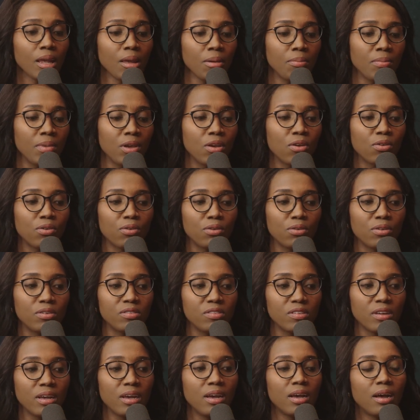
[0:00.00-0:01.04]

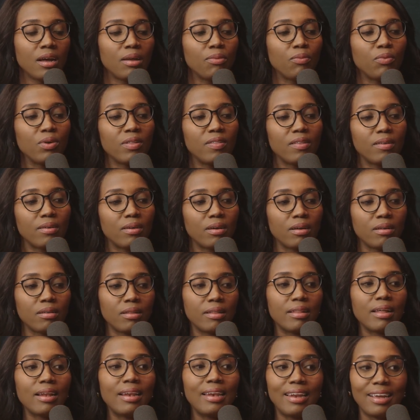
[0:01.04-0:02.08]
Because with
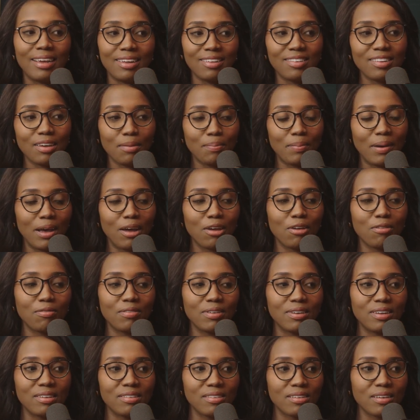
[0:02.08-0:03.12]
the later part of
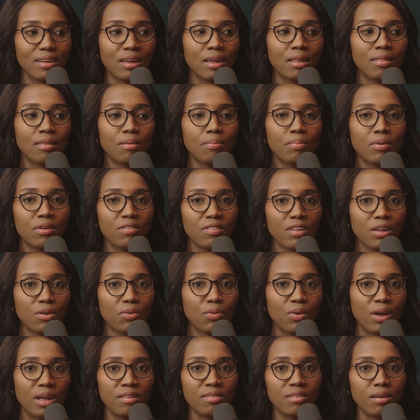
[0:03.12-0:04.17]
it is the person
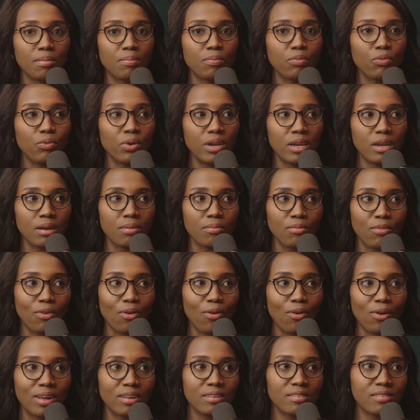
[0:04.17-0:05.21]
who ends up winning
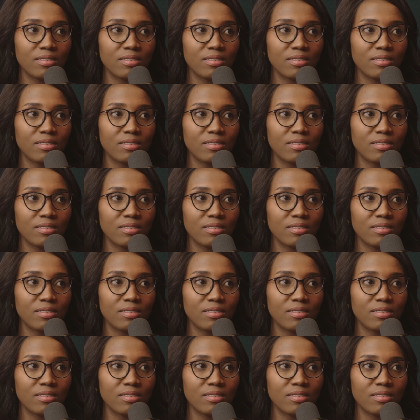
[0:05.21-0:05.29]
more is